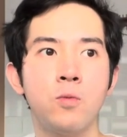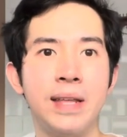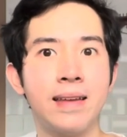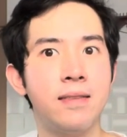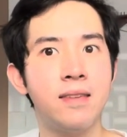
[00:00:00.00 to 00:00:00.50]

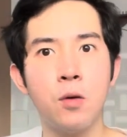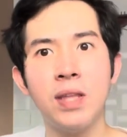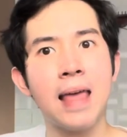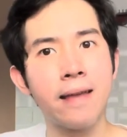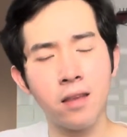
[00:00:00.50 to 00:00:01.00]
we can say
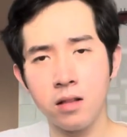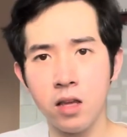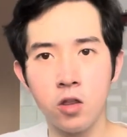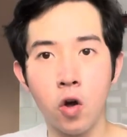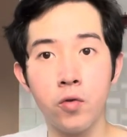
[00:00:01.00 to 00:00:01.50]
we
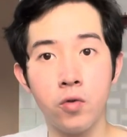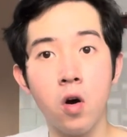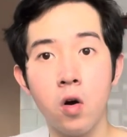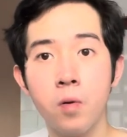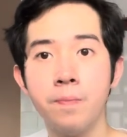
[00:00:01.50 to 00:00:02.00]
technically don't
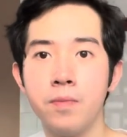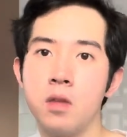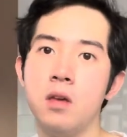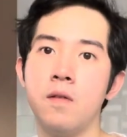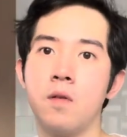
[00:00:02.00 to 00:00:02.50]
know
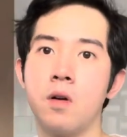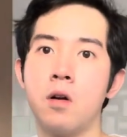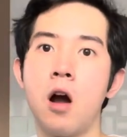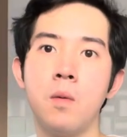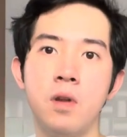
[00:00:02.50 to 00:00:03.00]
if
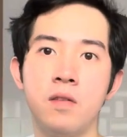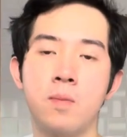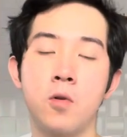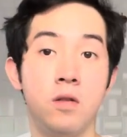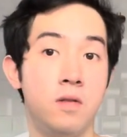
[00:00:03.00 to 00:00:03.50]

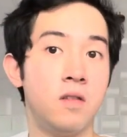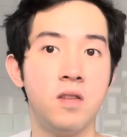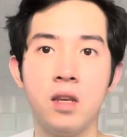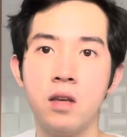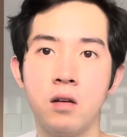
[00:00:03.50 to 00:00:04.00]
communism could
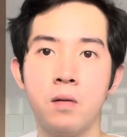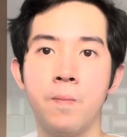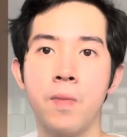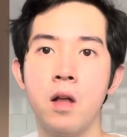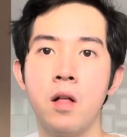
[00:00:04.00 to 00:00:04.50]
succeed here
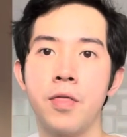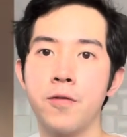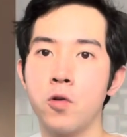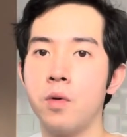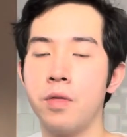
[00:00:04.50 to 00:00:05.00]

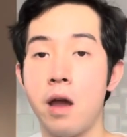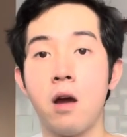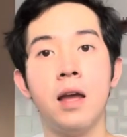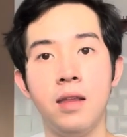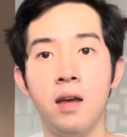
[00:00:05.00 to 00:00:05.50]
through
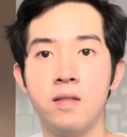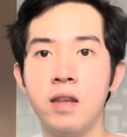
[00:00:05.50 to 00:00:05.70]
their ideas.